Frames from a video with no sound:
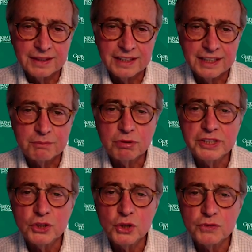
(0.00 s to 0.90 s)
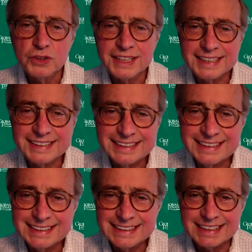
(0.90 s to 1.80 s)
In
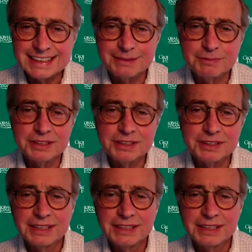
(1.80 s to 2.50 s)
pre-COVID-19 times,